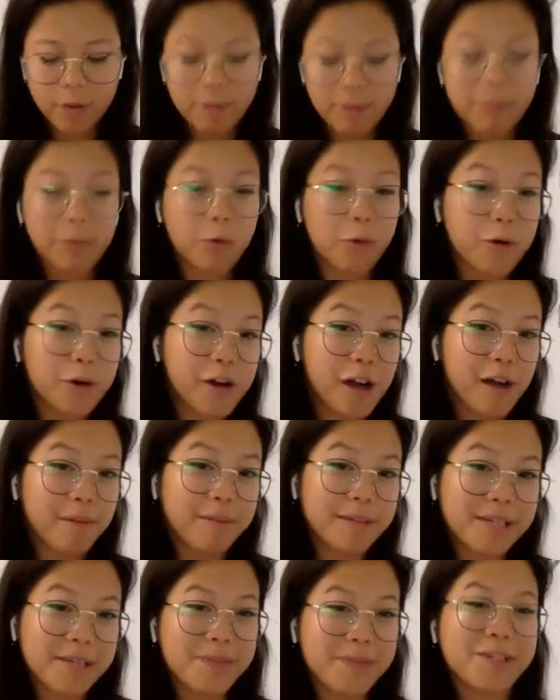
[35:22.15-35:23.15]
Remember,
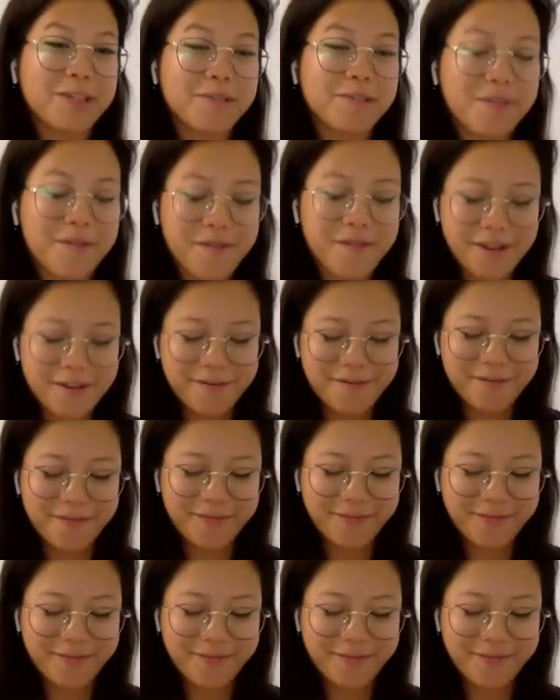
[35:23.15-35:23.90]
origami is supposed to be fun.